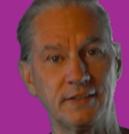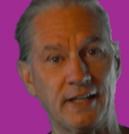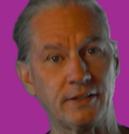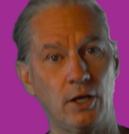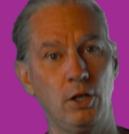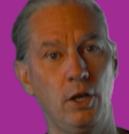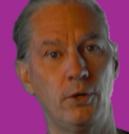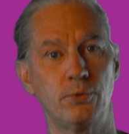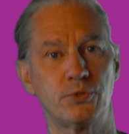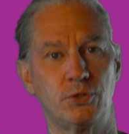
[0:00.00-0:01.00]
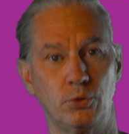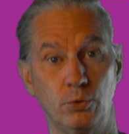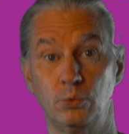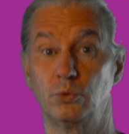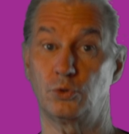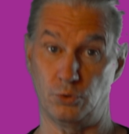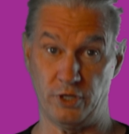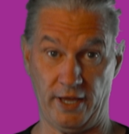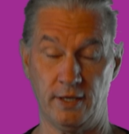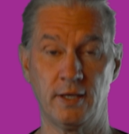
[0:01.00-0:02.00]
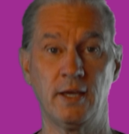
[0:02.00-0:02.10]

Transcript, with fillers: that allows you today